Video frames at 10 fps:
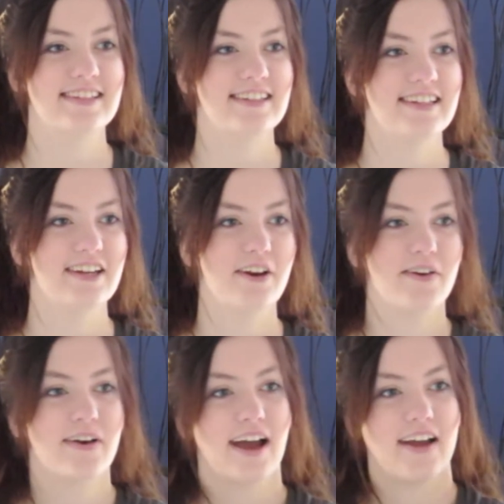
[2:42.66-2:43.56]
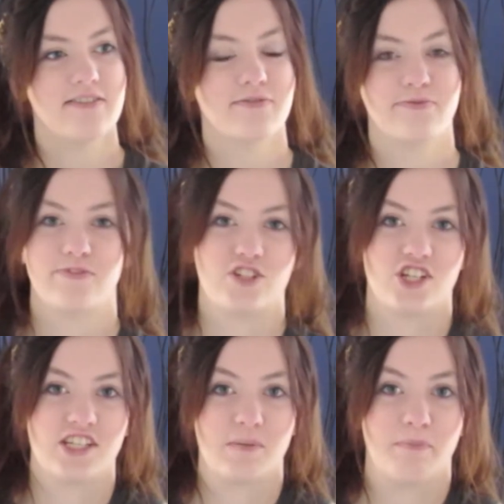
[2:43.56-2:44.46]
you know, I'm
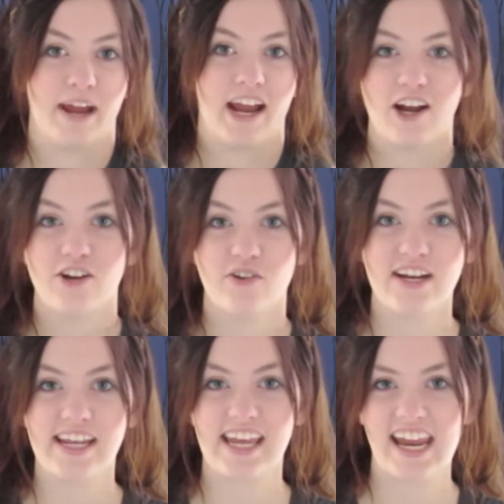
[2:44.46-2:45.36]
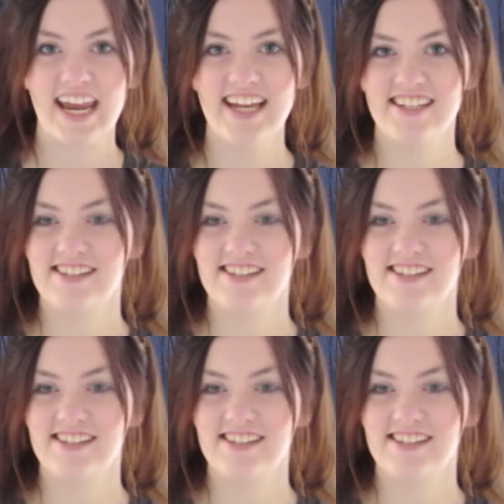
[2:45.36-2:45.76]
just a paranoid kid,